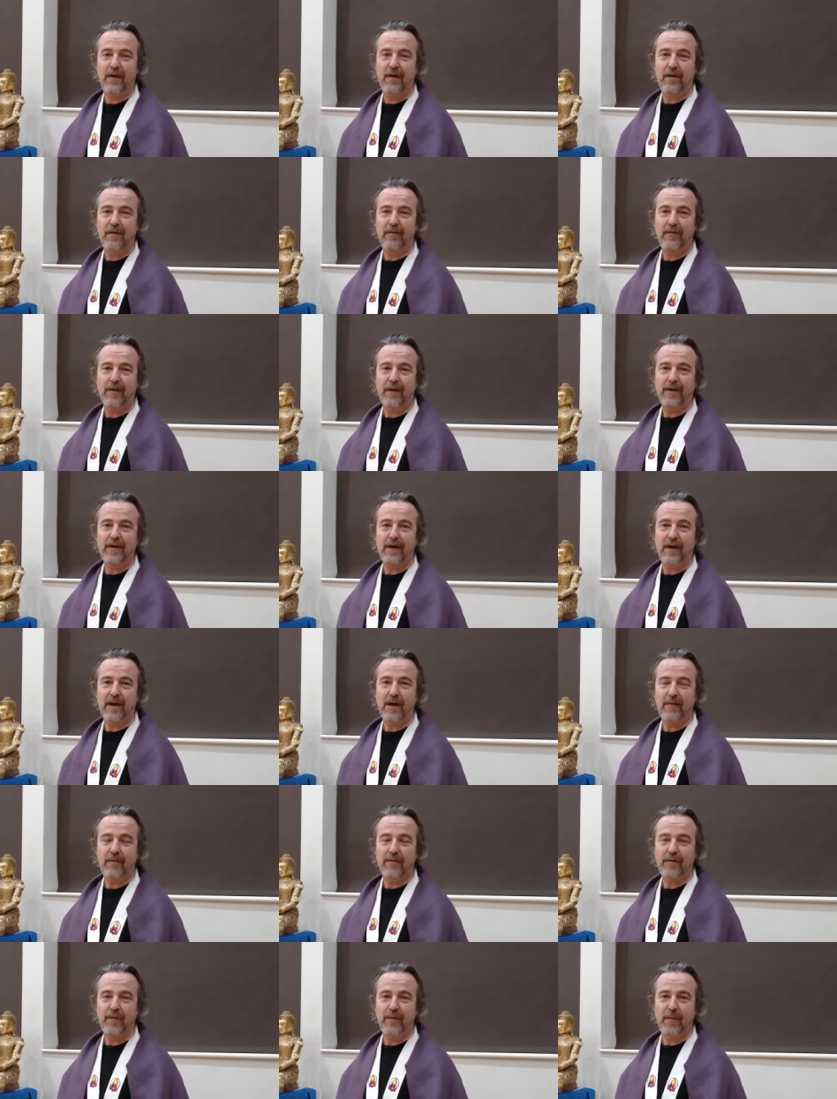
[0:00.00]
find a
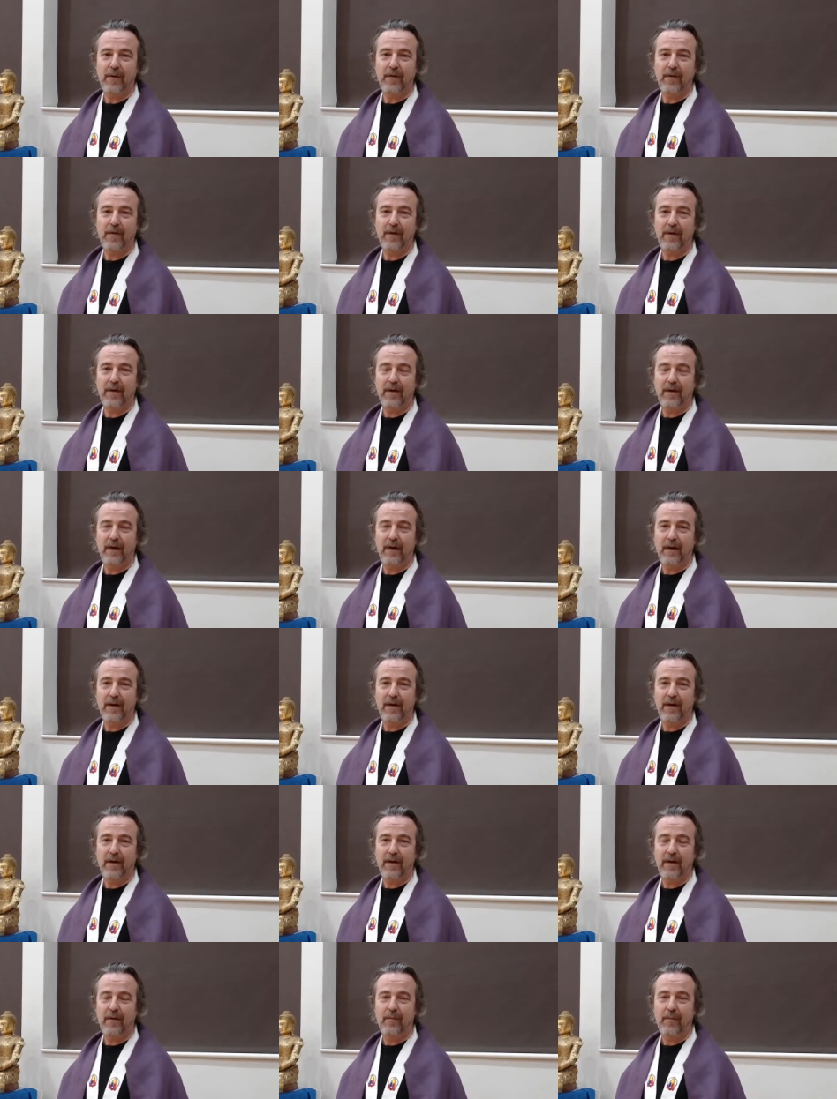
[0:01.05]
comfortable
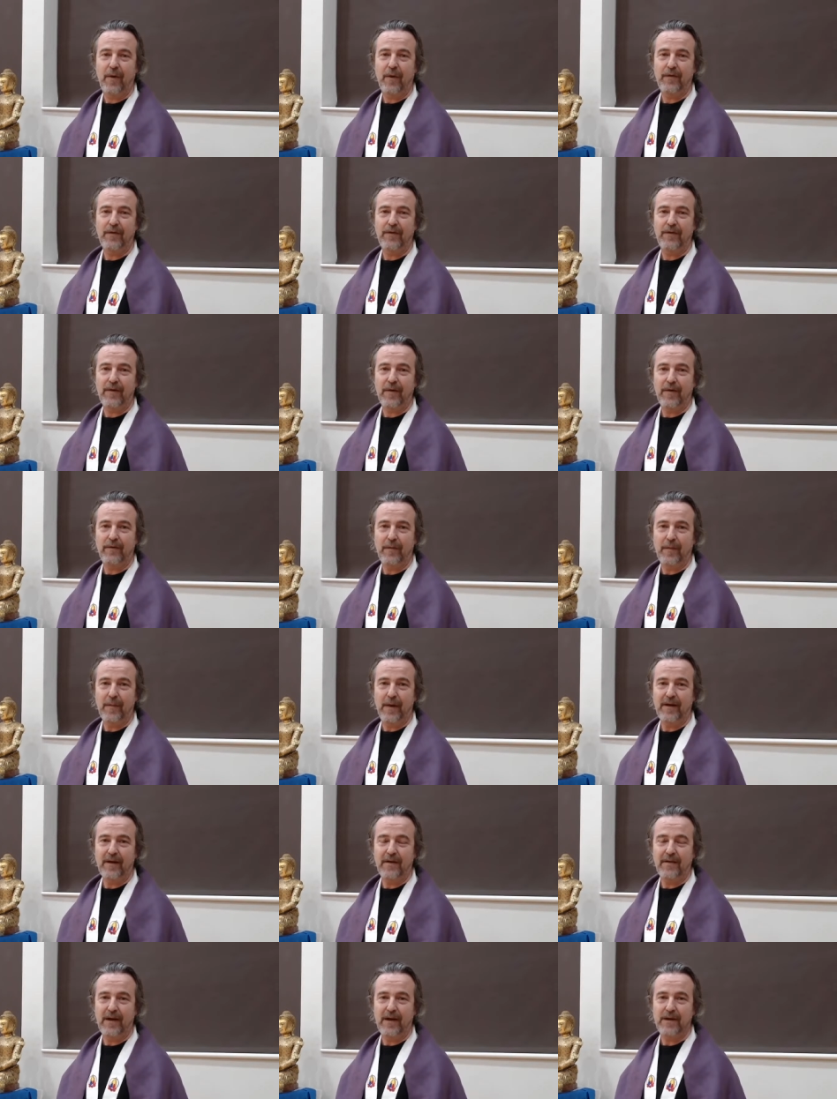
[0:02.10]
posture for
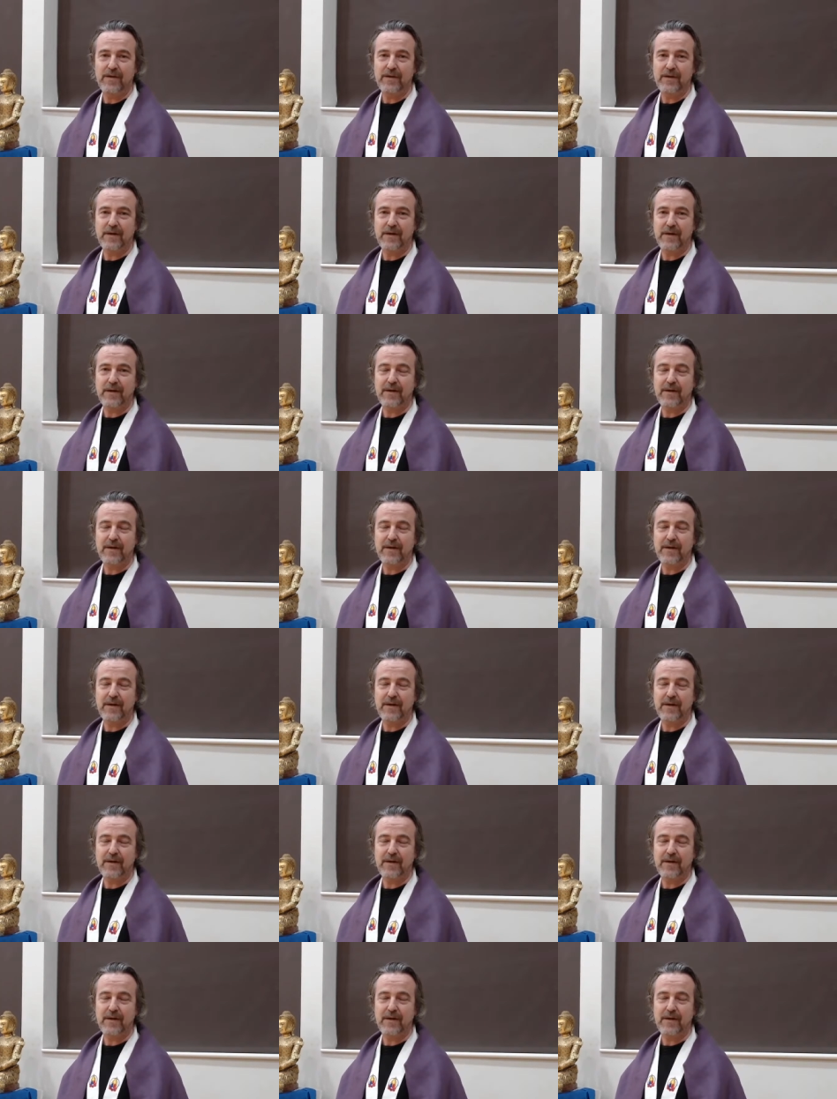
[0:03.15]
meditation.